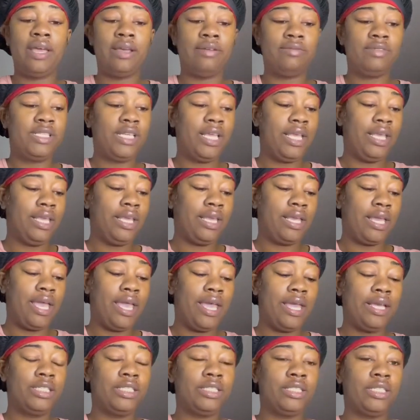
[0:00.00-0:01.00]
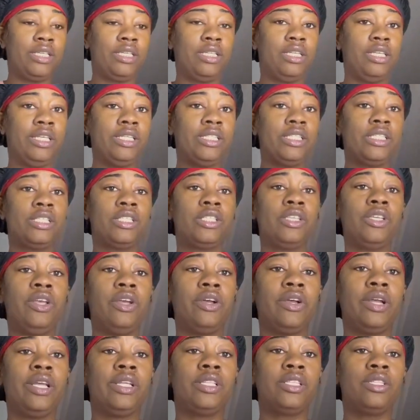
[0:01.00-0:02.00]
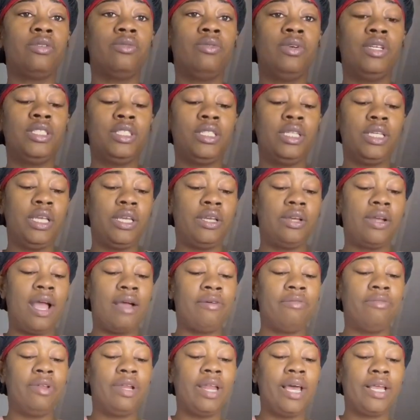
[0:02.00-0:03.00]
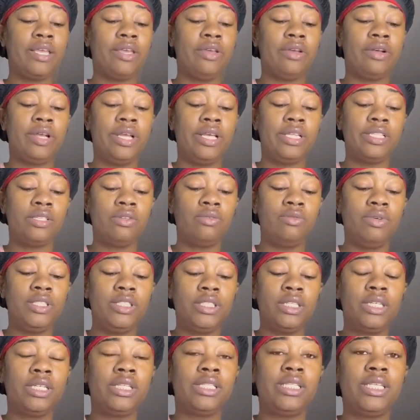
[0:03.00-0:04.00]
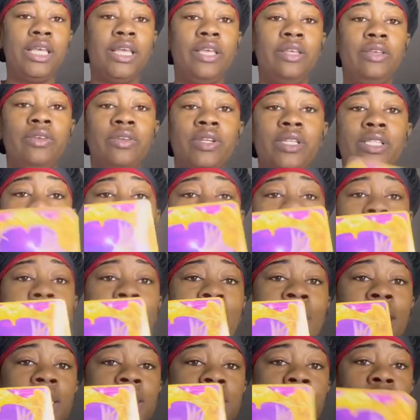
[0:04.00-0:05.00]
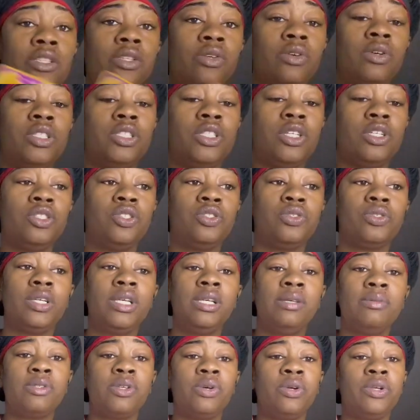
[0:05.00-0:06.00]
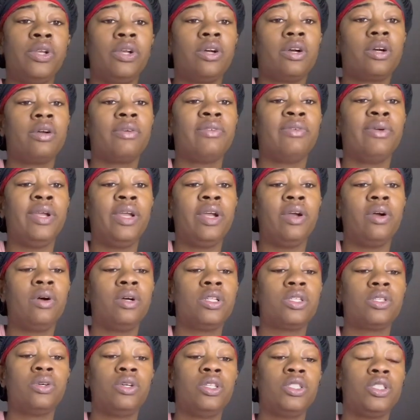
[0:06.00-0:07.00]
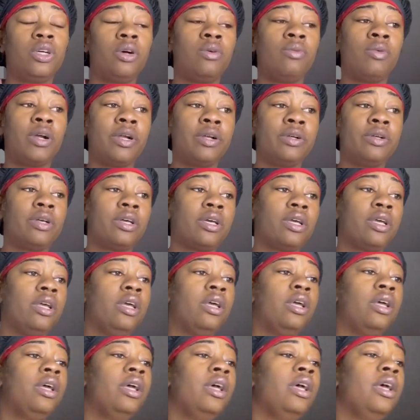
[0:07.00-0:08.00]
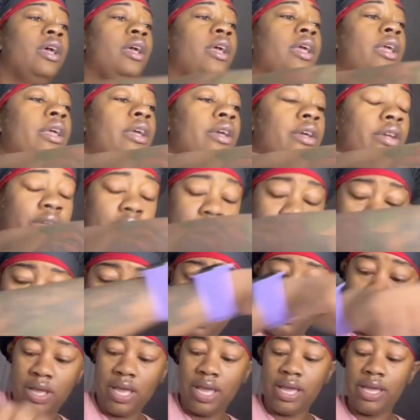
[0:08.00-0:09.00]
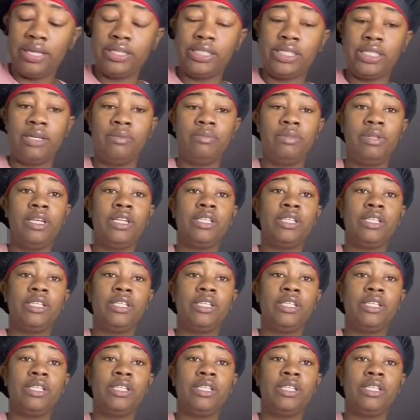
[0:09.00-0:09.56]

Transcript: Taking action. Listen to your intuition here. I feel like your intuition could tell you to take action towards your dreams or your career or towards your work here. Okay, something